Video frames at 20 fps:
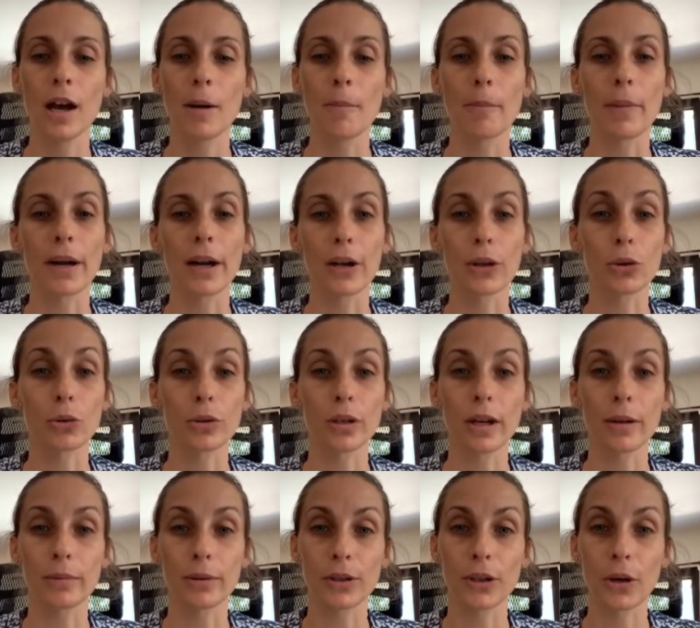but I thought I
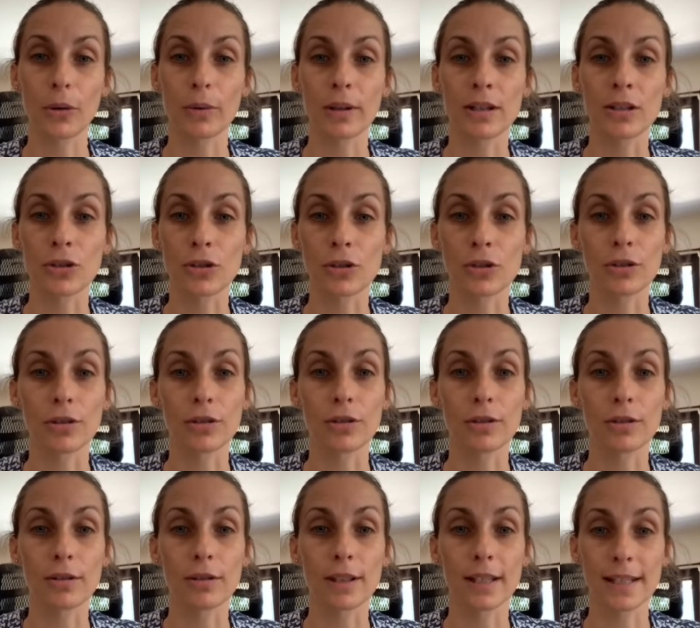would go
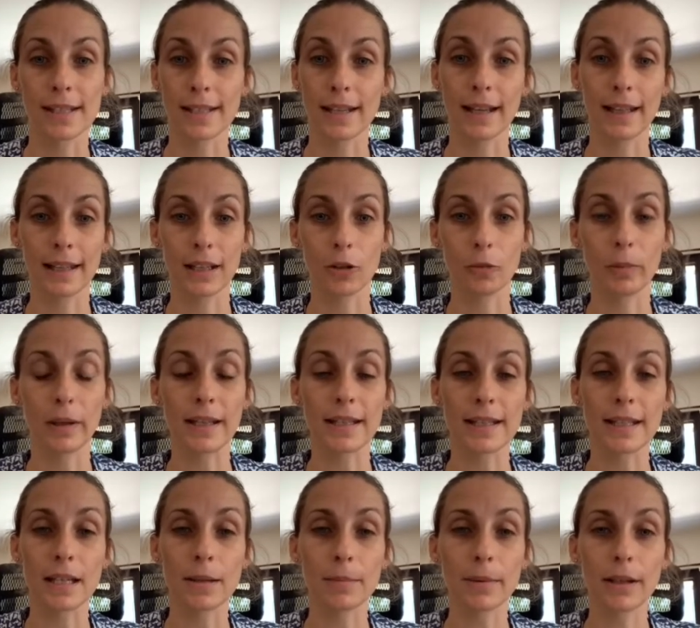into this a little bit
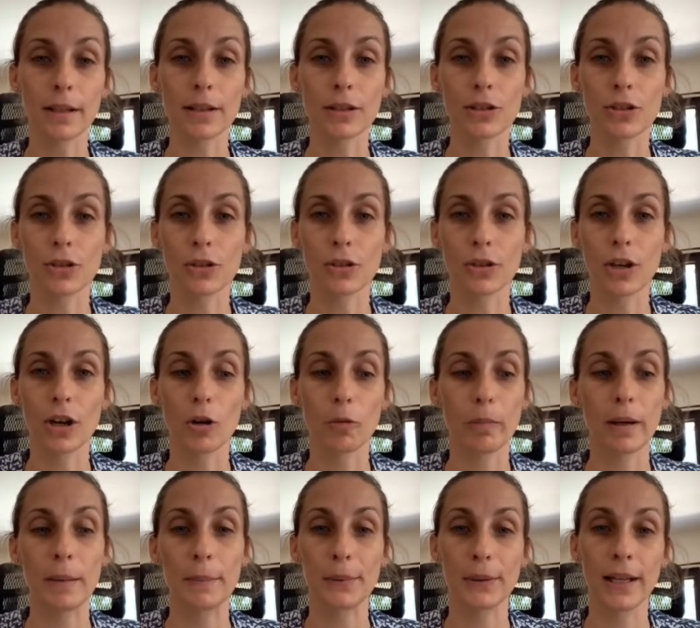deeper to help
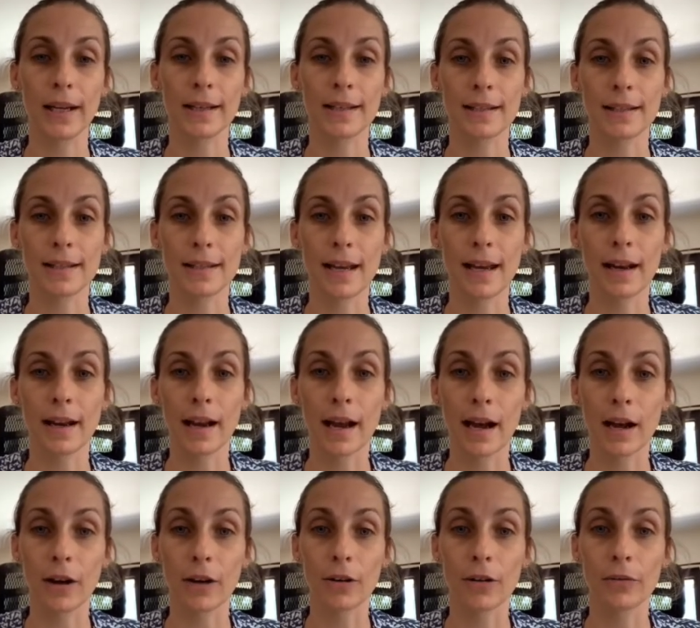people understand
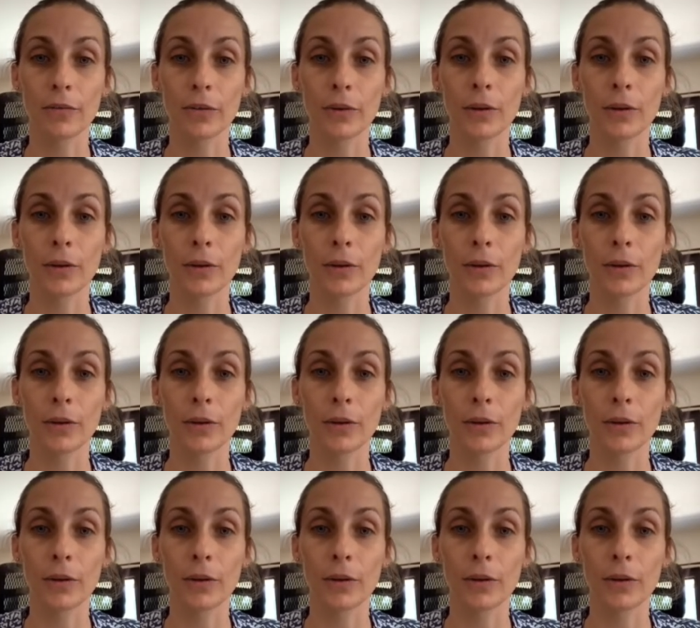how